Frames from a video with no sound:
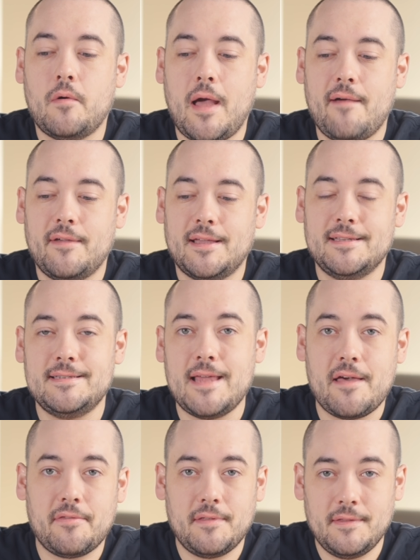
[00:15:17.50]
having a
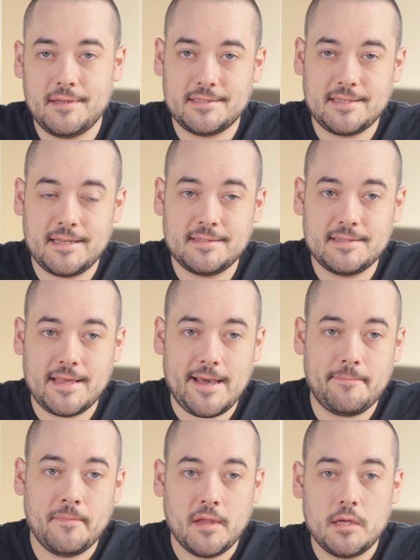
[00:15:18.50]
death in the sense
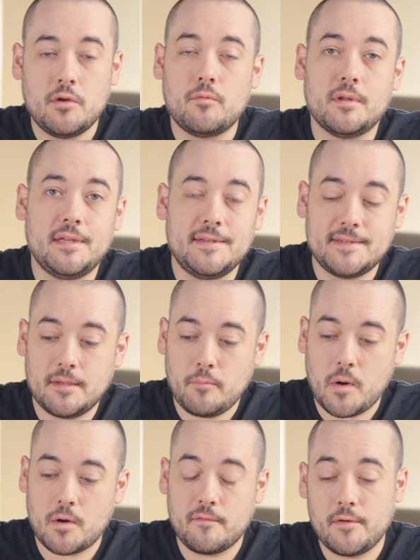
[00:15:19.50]
that you're releasing
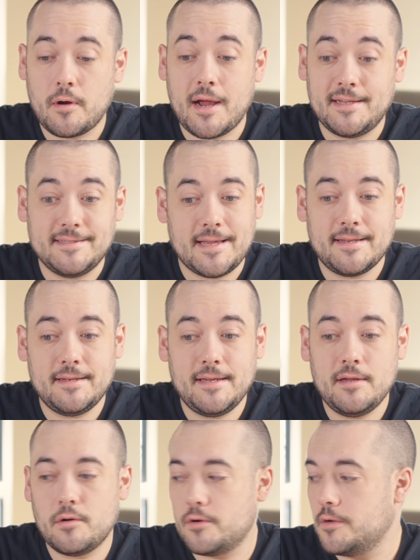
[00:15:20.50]
part of your
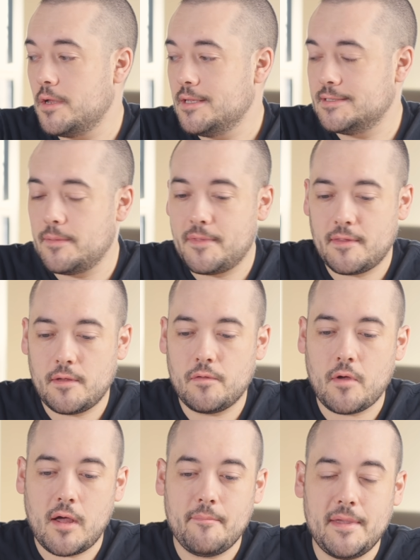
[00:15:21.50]
identity or something that you
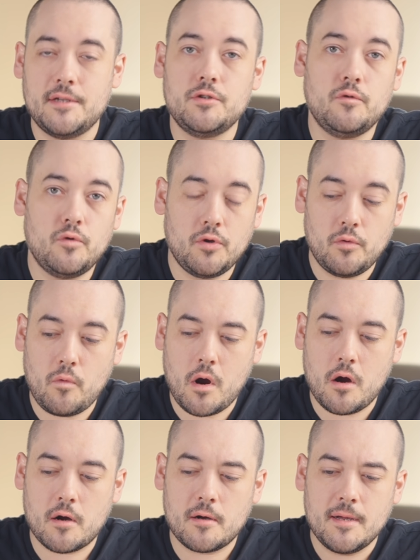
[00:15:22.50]
thought made you who you
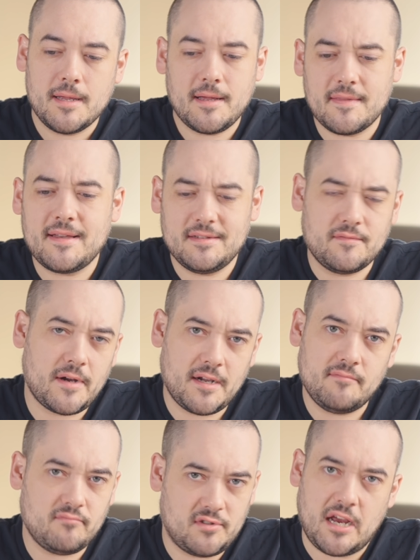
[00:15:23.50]
are. That is
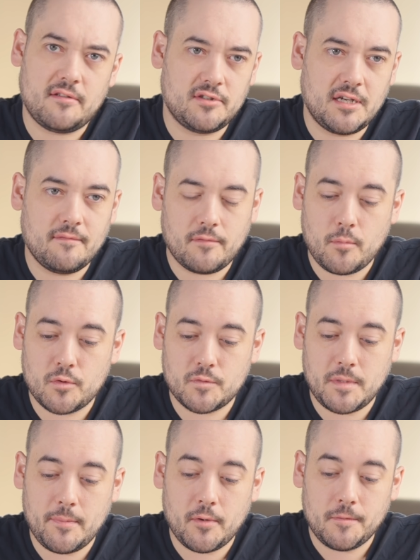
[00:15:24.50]
very challenging for most
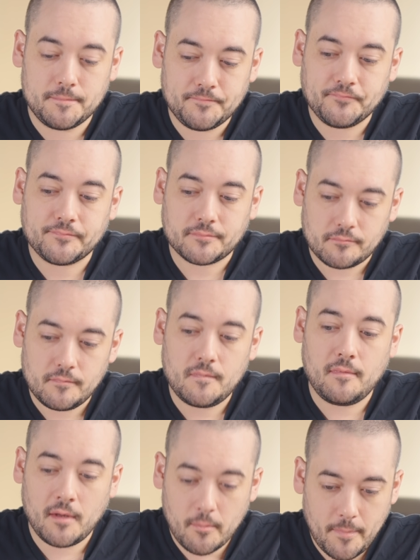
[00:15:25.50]
people,
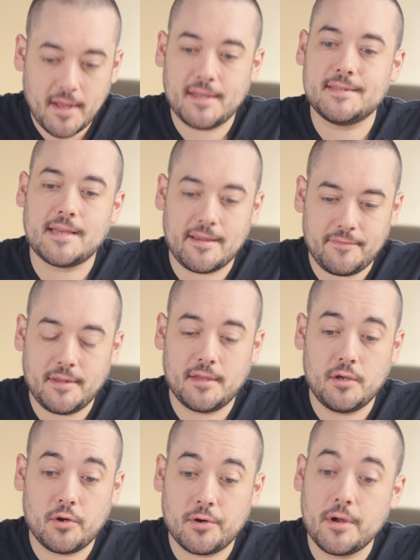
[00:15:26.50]
but I feel like
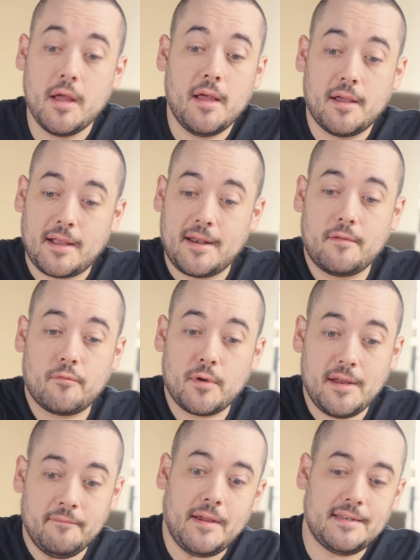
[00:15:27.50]
you're kind of
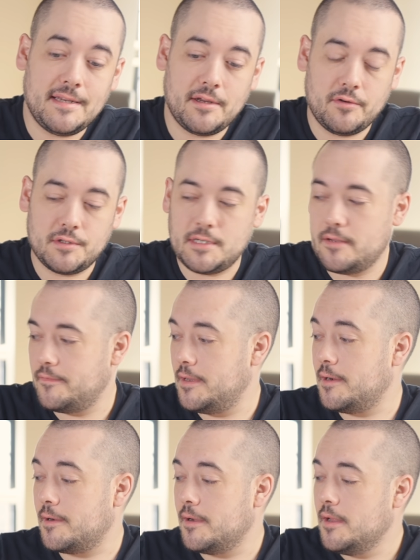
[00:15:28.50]
reinventing yourself
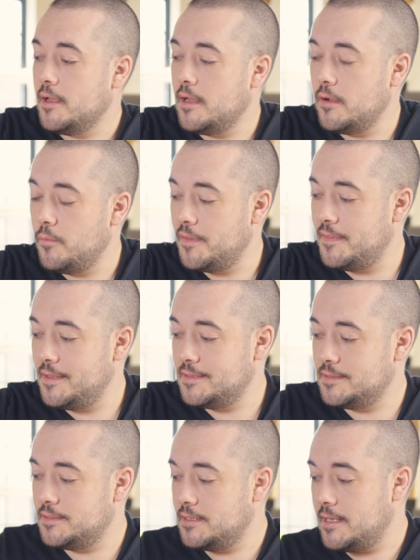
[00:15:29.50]
here with
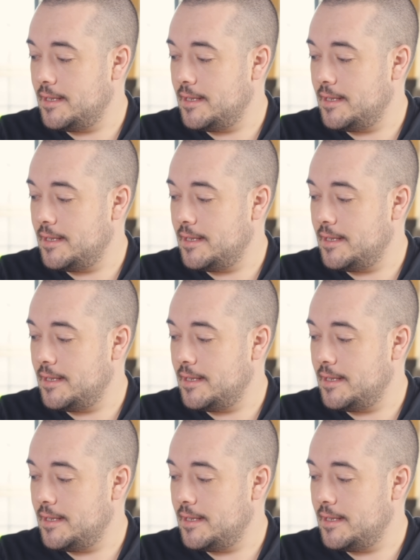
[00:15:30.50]
this